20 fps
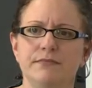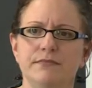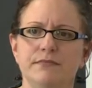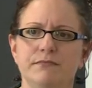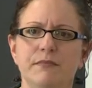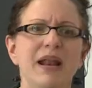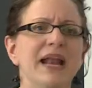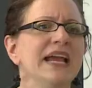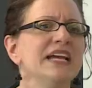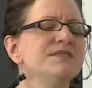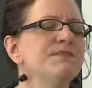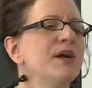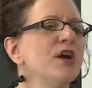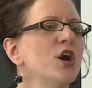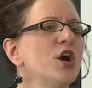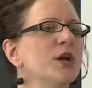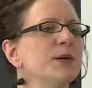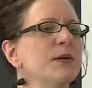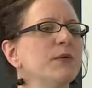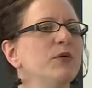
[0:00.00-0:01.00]
But I guess my
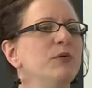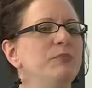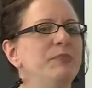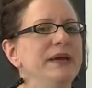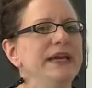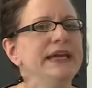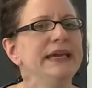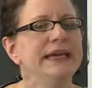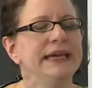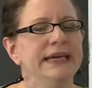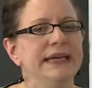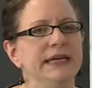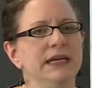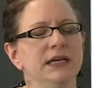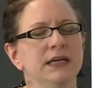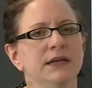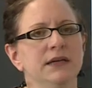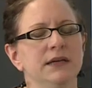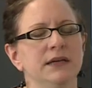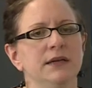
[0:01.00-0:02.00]
argument would be
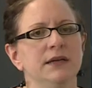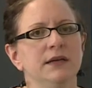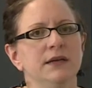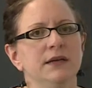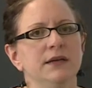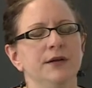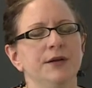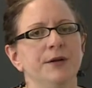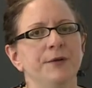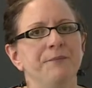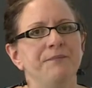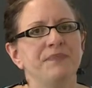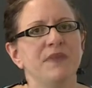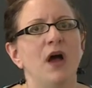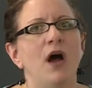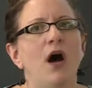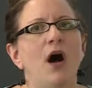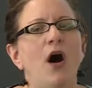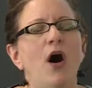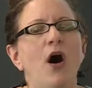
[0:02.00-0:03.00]

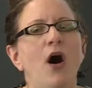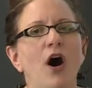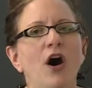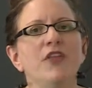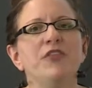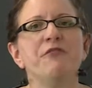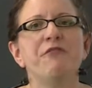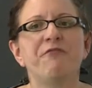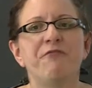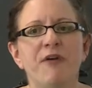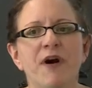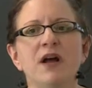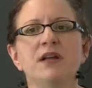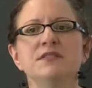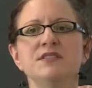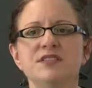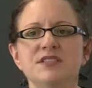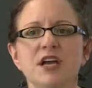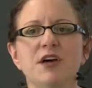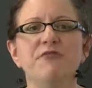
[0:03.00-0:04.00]
all the
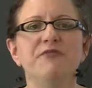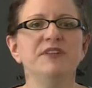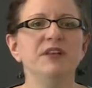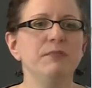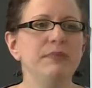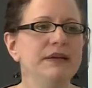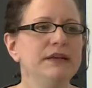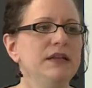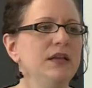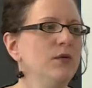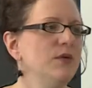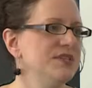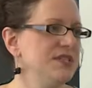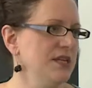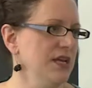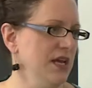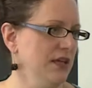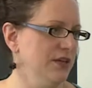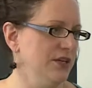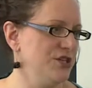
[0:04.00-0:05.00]
fun stuff in the building was
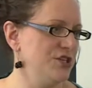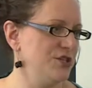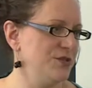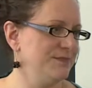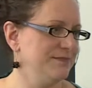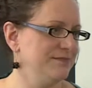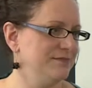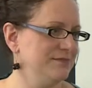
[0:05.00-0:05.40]
in English.